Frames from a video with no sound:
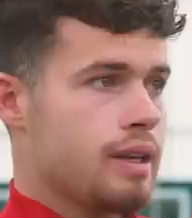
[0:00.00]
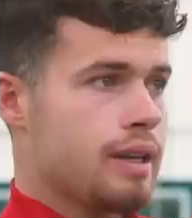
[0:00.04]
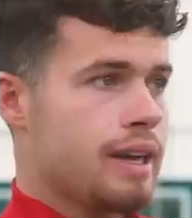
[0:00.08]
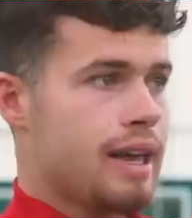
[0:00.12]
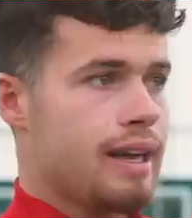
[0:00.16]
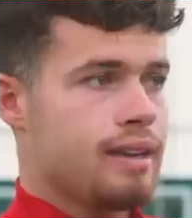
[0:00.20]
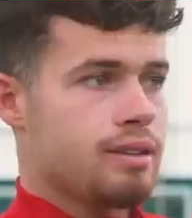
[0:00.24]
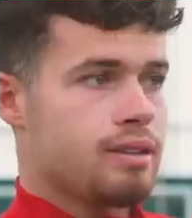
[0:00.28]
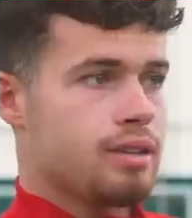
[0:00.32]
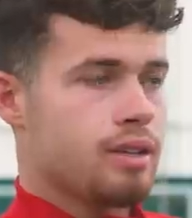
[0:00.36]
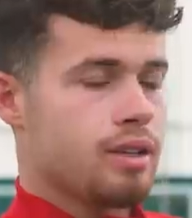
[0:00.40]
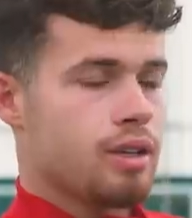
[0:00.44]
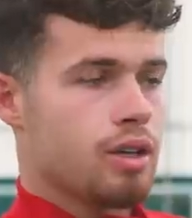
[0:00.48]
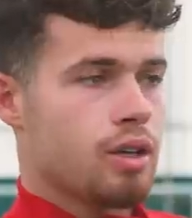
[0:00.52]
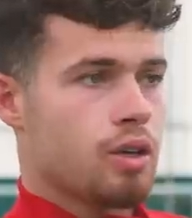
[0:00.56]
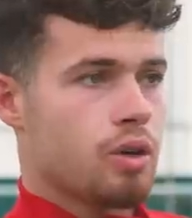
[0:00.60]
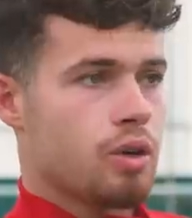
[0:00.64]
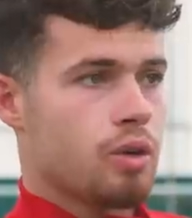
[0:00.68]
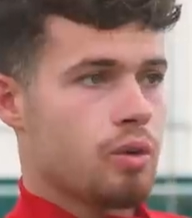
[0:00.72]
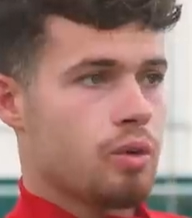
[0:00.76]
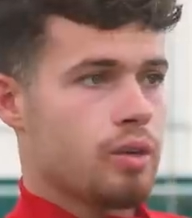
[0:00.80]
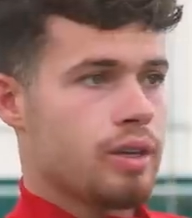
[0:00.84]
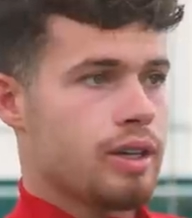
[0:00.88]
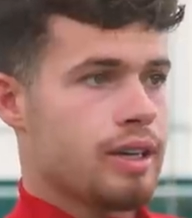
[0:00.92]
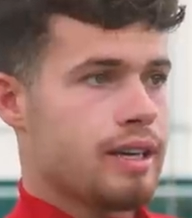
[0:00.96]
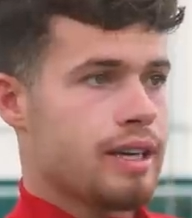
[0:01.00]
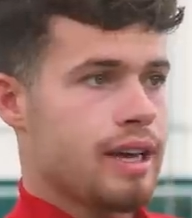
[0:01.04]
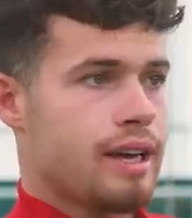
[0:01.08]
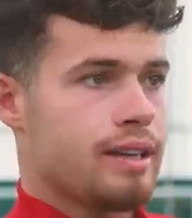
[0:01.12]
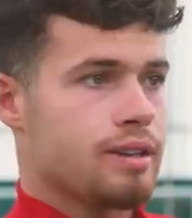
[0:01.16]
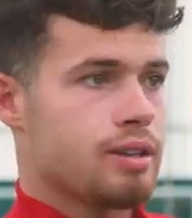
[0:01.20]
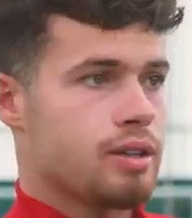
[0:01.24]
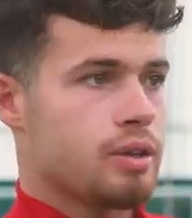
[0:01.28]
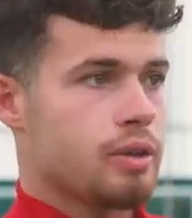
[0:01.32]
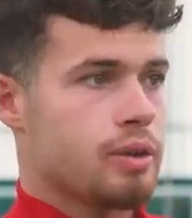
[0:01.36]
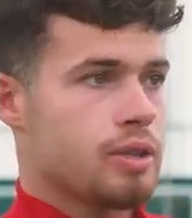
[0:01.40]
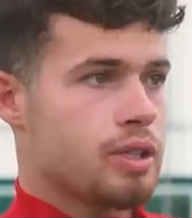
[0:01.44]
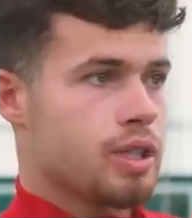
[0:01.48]
getting to know
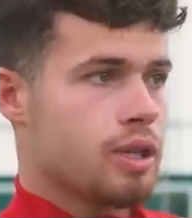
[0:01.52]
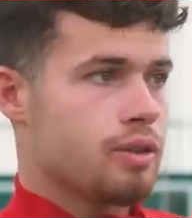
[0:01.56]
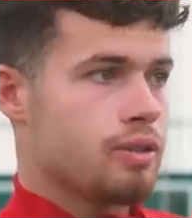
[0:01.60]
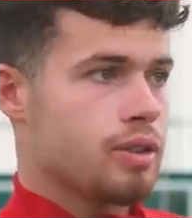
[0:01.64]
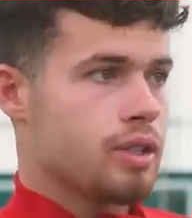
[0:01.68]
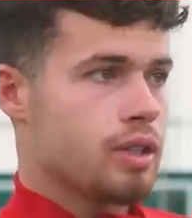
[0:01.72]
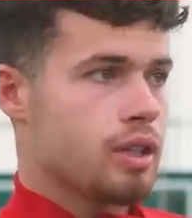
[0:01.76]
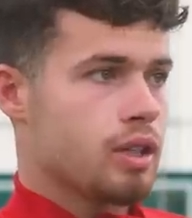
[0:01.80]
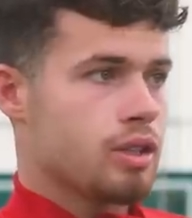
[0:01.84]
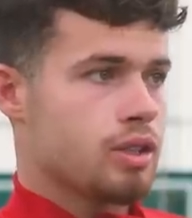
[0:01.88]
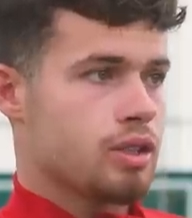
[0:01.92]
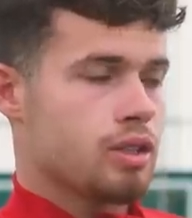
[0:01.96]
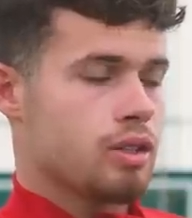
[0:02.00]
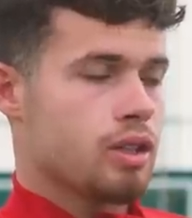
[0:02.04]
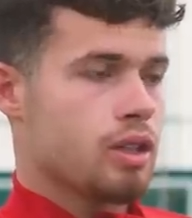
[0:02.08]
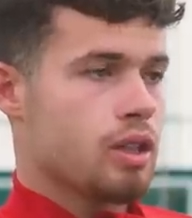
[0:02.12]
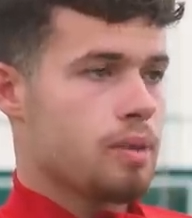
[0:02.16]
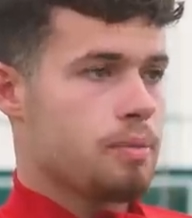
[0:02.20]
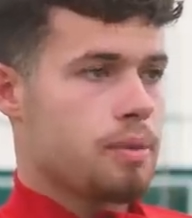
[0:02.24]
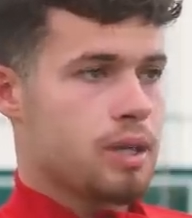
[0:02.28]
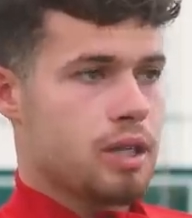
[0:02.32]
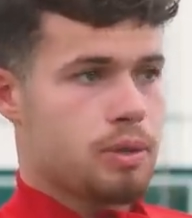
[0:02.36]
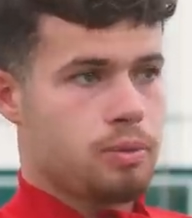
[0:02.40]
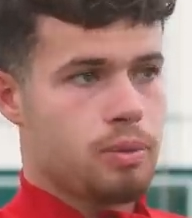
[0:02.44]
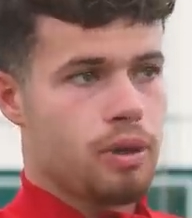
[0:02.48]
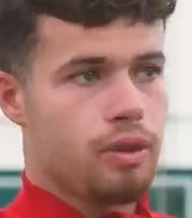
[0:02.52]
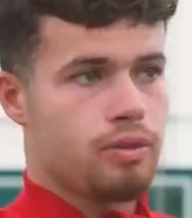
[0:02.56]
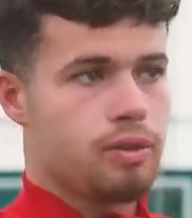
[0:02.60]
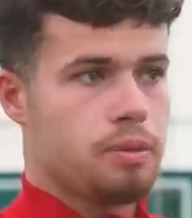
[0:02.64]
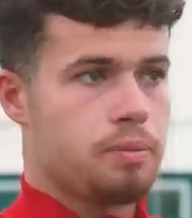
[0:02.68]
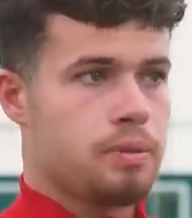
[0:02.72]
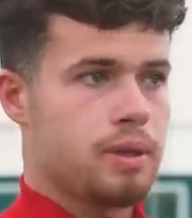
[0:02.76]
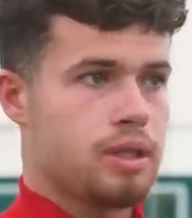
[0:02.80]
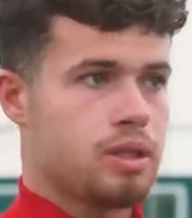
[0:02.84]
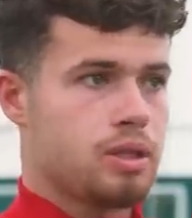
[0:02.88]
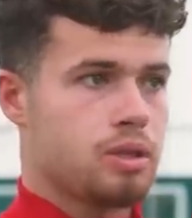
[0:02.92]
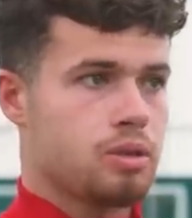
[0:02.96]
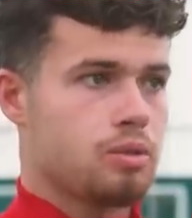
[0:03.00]
getting to know each other, not just on the pitch but off the
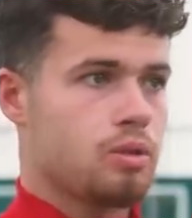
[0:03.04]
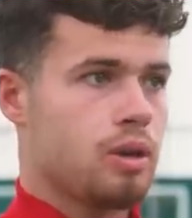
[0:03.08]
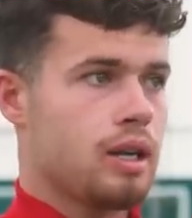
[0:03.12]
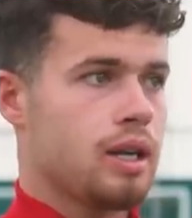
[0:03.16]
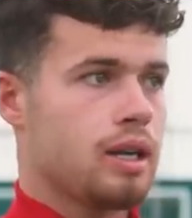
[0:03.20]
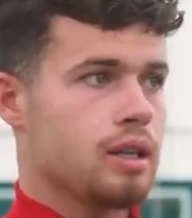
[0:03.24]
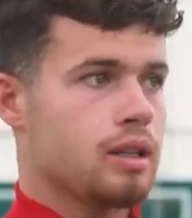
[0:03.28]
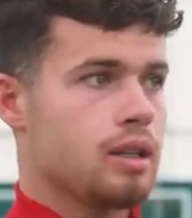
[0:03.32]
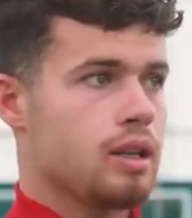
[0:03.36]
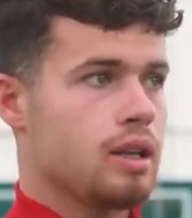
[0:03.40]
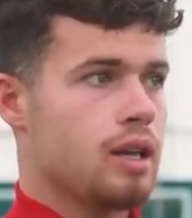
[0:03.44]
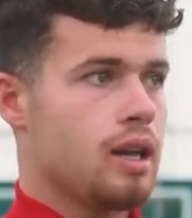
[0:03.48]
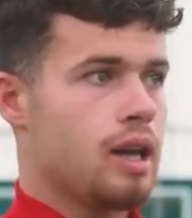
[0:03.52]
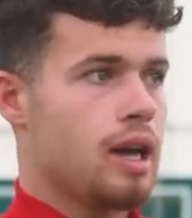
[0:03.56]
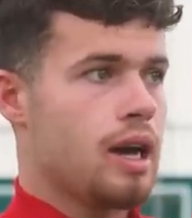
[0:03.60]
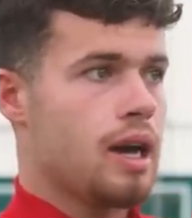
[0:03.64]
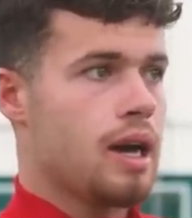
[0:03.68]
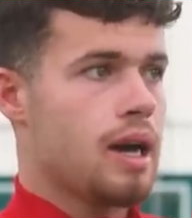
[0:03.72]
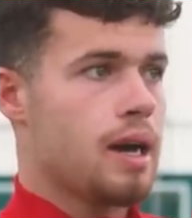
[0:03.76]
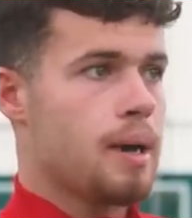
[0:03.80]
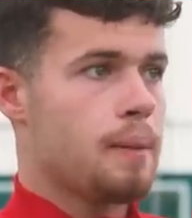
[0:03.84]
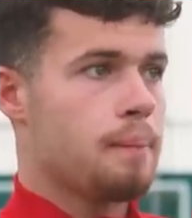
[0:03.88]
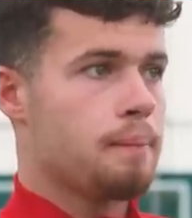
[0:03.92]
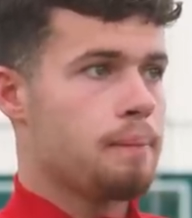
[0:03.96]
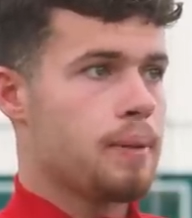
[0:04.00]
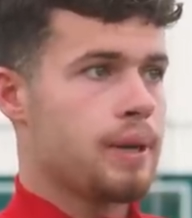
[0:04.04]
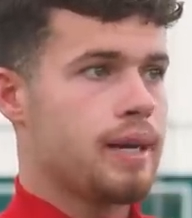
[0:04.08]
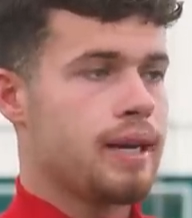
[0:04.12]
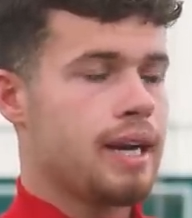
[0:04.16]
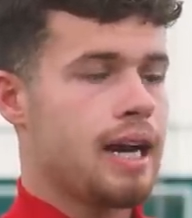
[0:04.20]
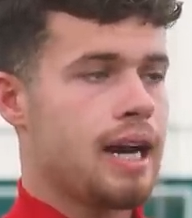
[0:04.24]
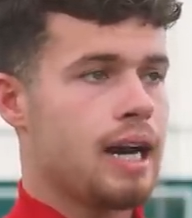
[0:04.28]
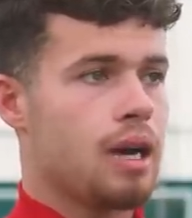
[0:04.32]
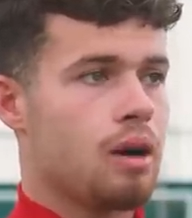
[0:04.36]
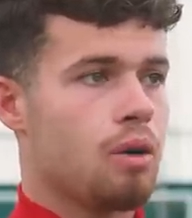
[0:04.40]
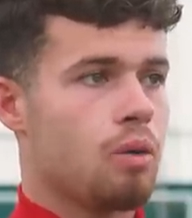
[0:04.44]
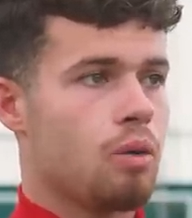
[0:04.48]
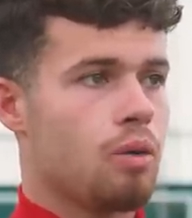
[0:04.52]
pitch as well. Um, but
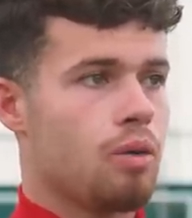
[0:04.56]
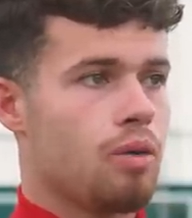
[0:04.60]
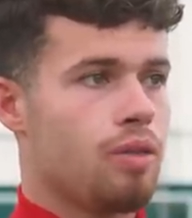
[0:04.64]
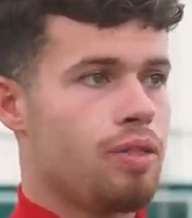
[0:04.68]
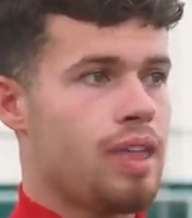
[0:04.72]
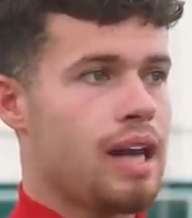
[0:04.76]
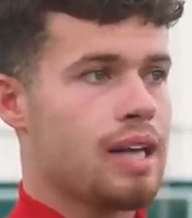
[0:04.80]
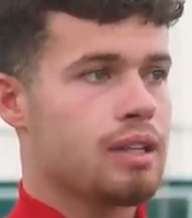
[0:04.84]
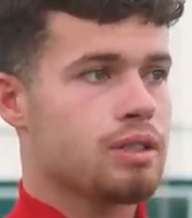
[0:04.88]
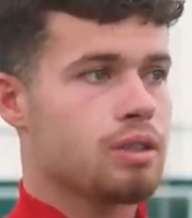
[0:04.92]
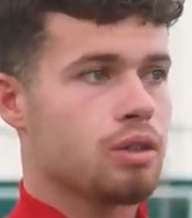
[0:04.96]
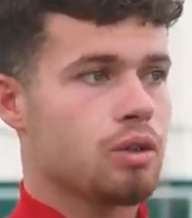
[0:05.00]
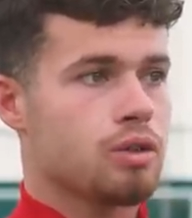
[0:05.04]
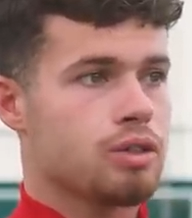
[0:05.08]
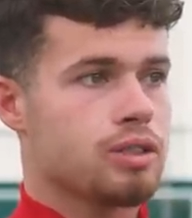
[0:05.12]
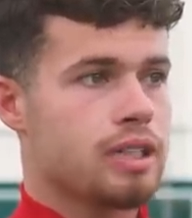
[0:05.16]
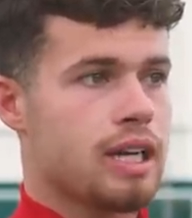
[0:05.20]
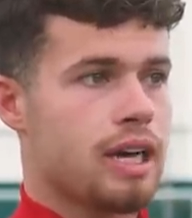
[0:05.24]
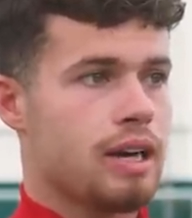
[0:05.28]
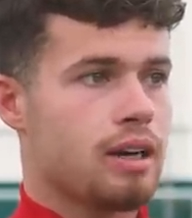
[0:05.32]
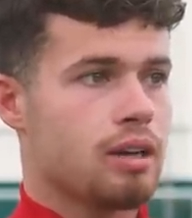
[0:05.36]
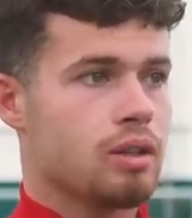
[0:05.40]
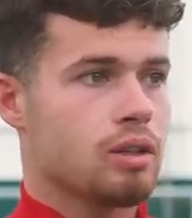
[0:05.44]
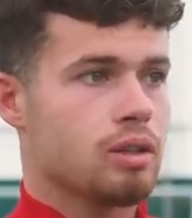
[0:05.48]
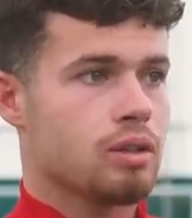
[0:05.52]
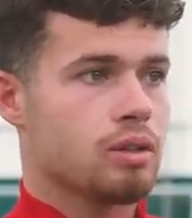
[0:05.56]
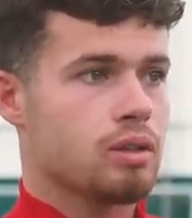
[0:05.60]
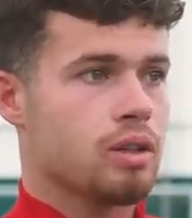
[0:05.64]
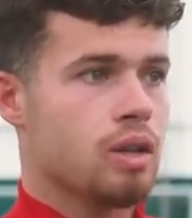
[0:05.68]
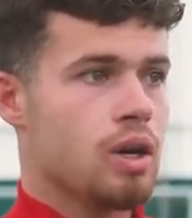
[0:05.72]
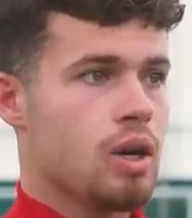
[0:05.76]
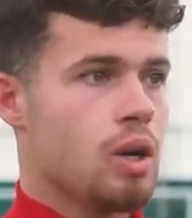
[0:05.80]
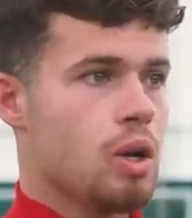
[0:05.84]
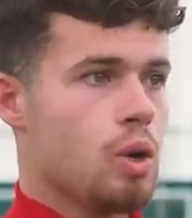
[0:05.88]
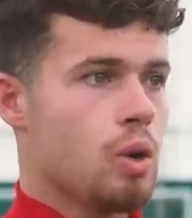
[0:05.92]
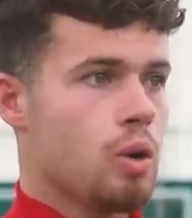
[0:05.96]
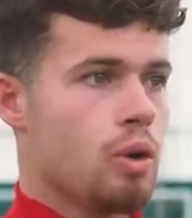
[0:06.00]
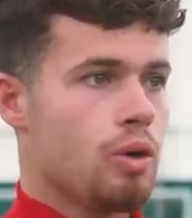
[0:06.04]
now that's all settled,
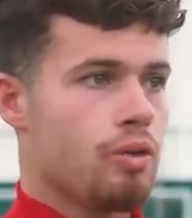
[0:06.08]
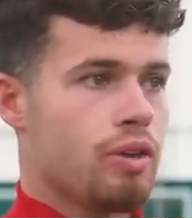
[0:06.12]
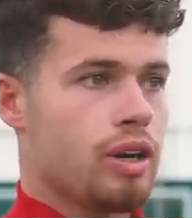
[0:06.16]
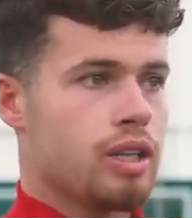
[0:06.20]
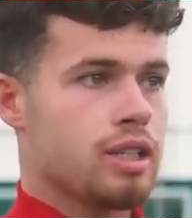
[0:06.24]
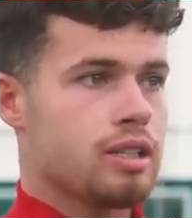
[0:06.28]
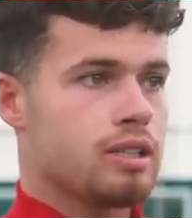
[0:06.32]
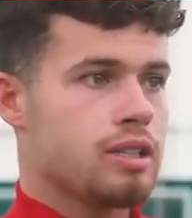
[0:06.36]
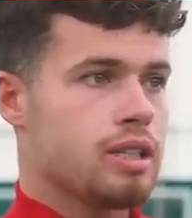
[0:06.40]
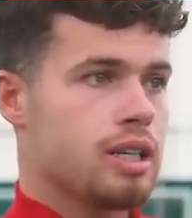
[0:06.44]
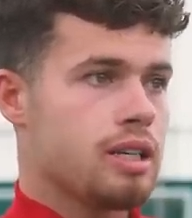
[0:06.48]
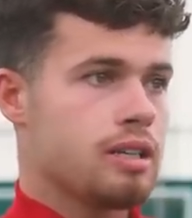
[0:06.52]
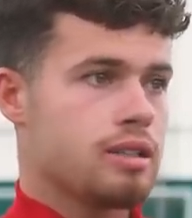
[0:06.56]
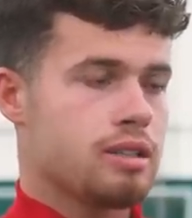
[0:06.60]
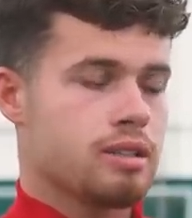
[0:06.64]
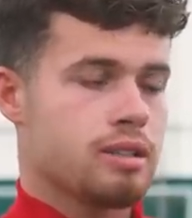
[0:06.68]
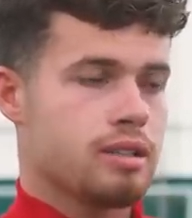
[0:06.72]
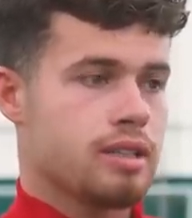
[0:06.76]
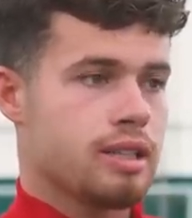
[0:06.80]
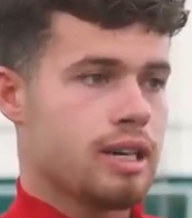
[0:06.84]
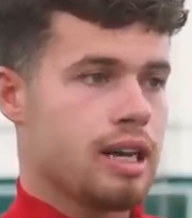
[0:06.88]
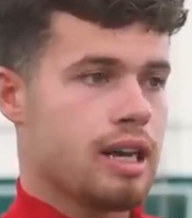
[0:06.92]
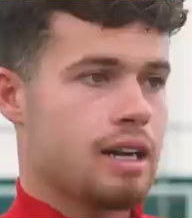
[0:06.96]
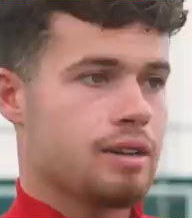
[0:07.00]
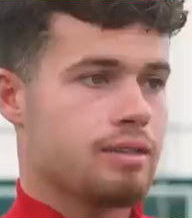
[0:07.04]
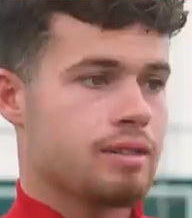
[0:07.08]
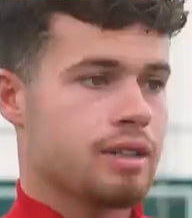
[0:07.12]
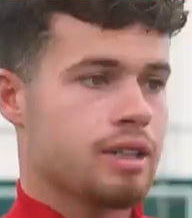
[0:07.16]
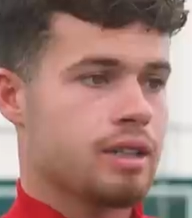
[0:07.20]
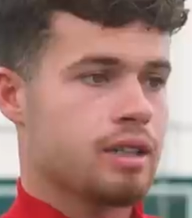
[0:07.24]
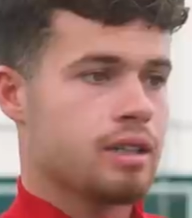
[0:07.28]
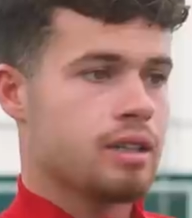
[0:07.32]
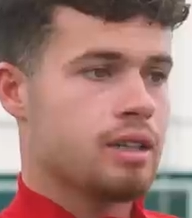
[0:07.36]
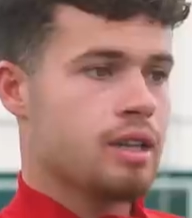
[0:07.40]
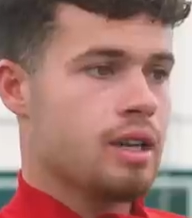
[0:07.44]
we've had a season together,